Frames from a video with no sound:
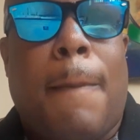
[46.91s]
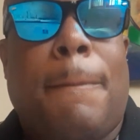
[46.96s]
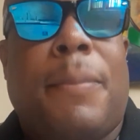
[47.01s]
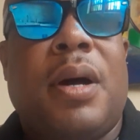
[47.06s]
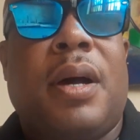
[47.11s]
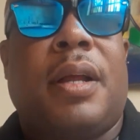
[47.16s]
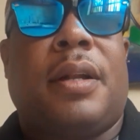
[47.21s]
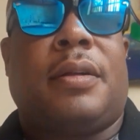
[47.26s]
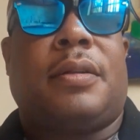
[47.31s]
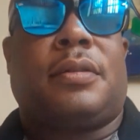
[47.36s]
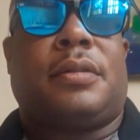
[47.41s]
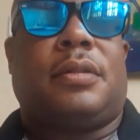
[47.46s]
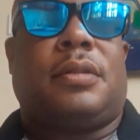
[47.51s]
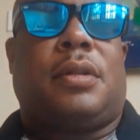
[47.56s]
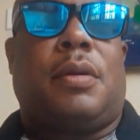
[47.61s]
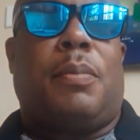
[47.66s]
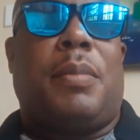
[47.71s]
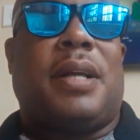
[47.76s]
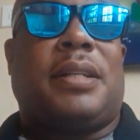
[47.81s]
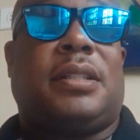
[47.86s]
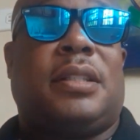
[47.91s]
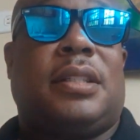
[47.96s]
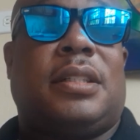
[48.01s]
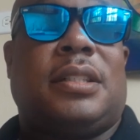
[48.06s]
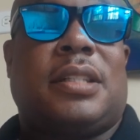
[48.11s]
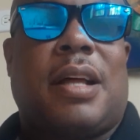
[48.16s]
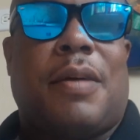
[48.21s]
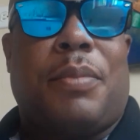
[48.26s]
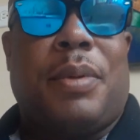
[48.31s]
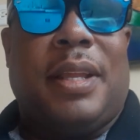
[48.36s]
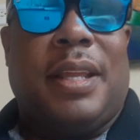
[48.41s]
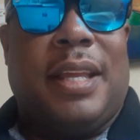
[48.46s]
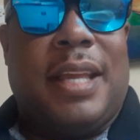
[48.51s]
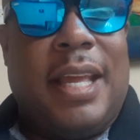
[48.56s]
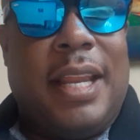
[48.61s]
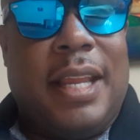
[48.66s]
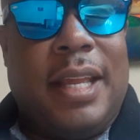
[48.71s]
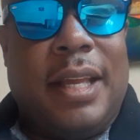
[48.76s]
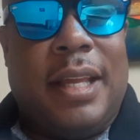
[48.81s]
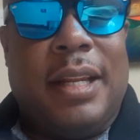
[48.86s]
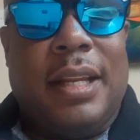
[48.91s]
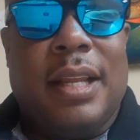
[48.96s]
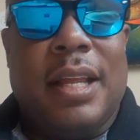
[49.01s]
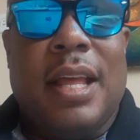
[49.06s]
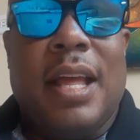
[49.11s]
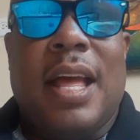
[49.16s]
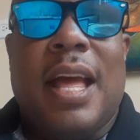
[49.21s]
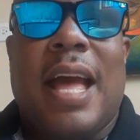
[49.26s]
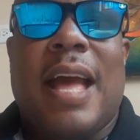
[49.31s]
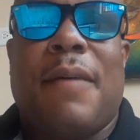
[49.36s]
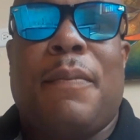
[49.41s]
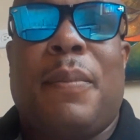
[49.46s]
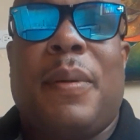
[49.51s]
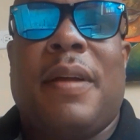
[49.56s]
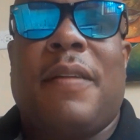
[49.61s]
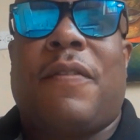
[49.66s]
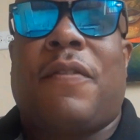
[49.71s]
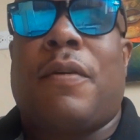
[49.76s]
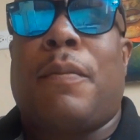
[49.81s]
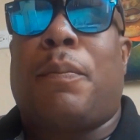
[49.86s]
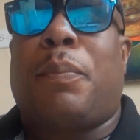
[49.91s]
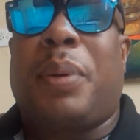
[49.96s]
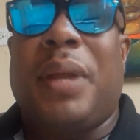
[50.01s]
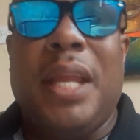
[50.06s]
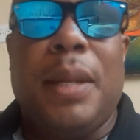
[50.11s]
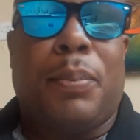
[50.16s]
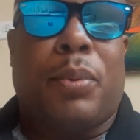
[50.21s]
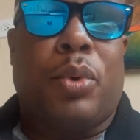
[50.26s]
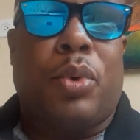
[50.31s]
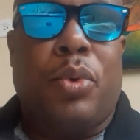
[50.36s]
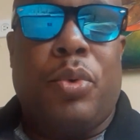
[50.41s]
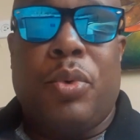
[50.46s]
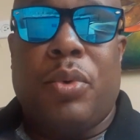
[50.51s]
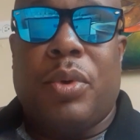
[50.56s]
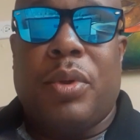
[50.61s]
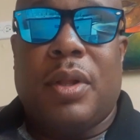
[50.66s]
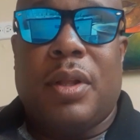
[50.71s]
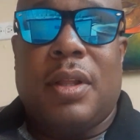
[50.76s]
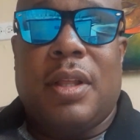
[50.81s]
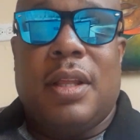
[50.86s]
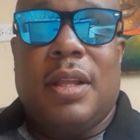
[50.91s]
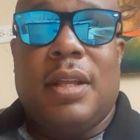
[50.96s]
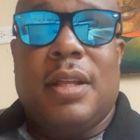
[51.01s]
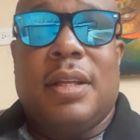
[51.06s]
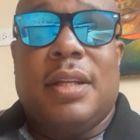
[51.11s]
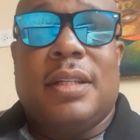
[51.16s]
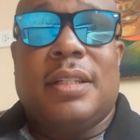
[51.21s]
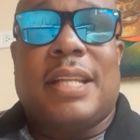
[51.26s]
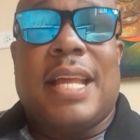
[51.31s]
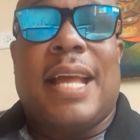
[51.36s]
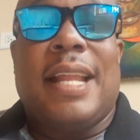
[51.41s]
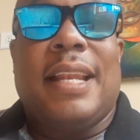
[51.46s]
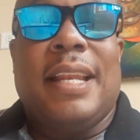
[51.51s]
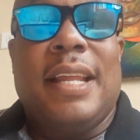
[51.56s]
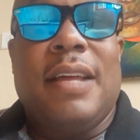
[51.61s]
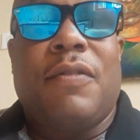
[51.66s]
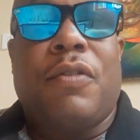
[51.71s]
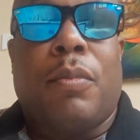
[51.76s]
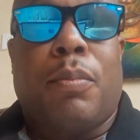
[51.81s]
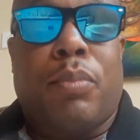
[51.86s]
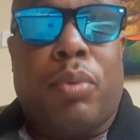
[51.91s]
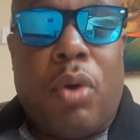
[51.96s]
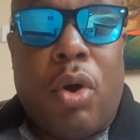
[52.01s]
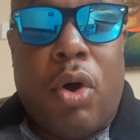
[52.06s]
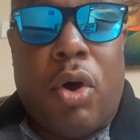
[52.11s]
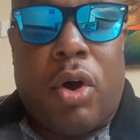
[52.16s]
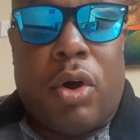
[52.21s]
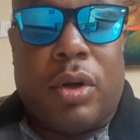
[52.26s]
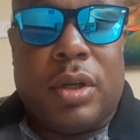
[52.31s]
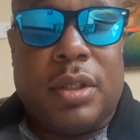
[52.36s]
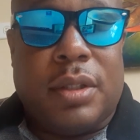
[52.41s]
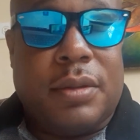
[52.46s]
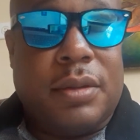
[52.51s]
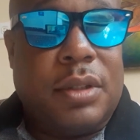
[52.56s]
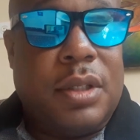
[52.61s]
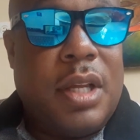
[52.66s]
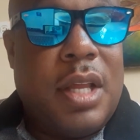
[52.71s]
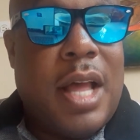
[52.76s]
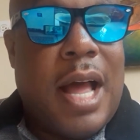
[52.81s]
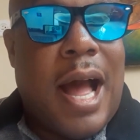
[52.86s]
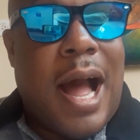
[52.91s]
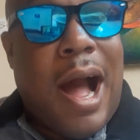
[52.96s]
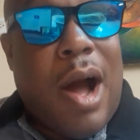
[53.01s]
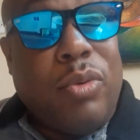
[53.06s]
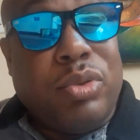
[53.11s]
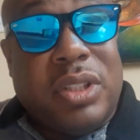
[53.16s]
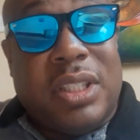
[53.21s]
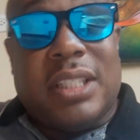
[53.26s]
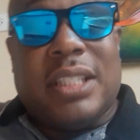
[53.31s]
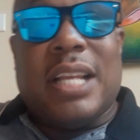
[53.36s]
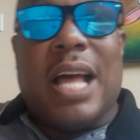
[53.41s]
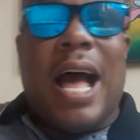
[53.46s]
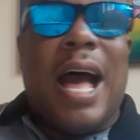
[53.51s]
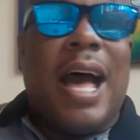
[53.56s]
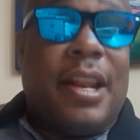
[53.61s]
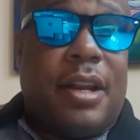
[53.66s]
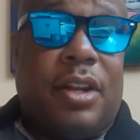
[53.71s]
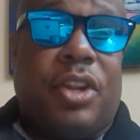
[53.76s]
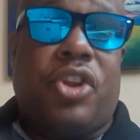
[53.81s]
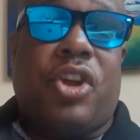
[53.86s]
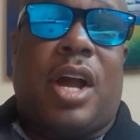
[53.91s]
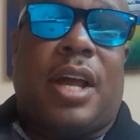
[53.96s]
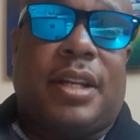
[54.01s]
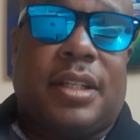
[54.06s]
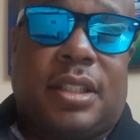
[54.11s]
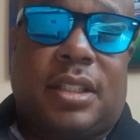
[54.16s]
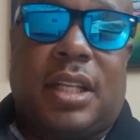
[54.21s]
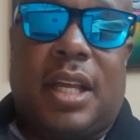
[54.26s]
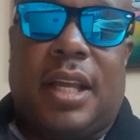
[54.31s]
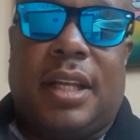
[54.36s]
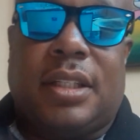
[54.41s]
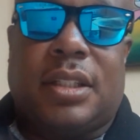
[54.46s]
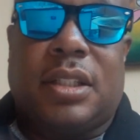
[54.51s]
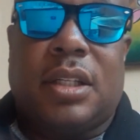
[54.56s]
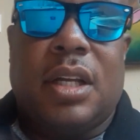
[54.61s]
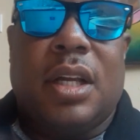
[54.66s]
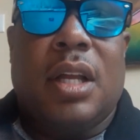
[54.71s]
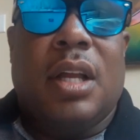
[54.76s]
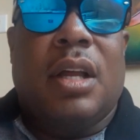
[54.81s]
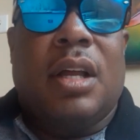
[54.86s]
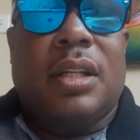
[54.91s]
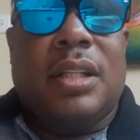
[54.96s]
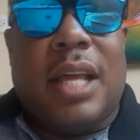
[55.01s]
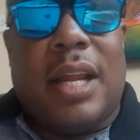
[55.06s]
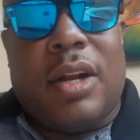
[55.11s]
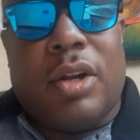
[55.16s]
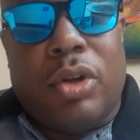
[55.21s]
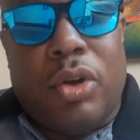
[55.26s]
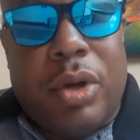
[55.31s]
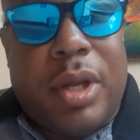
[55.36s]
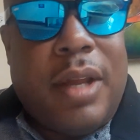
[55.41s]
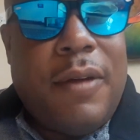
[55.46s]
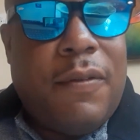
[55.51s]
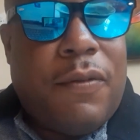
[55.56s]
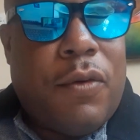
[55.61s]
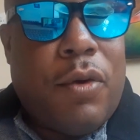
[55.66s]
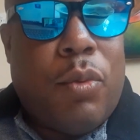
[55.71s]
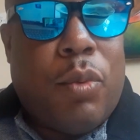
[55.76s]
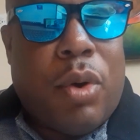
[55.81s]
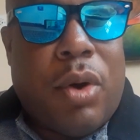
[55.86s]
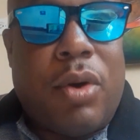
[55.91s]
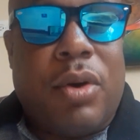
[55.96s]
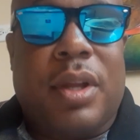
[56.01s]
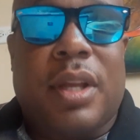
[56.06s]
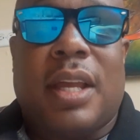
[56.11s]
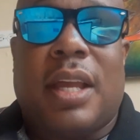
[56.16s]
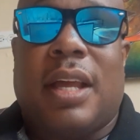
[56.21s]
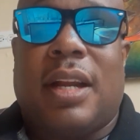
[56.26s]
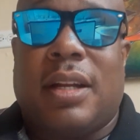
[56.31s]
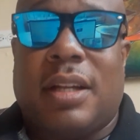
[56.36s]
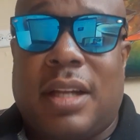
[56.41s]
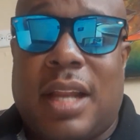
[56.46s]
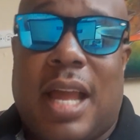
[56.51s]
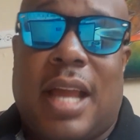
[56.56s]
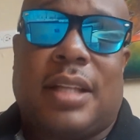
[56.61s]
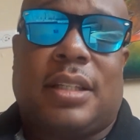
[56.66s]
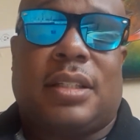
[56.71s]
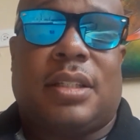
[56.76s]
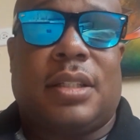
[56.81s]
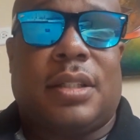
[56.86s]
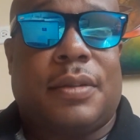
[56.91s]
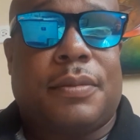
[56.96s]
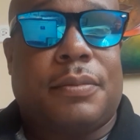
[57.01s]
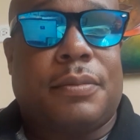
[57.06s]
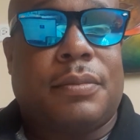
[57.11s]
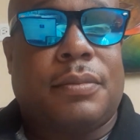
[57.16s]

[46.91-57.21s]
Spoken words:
But the messages I've been getting have been from people that live abroad, outside of the United States, that are looking for work in Alaska.